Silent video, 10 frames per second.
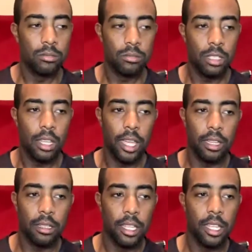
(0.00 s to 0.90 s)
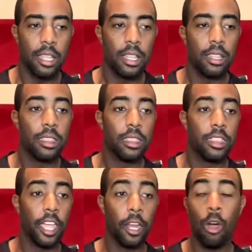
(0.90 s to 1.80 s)
like, they
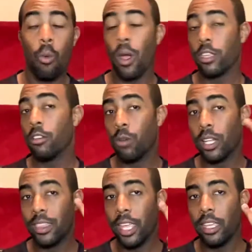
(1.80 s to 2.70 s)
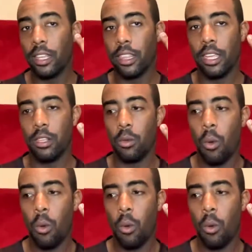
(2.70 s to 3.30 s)
don't want you really thinking then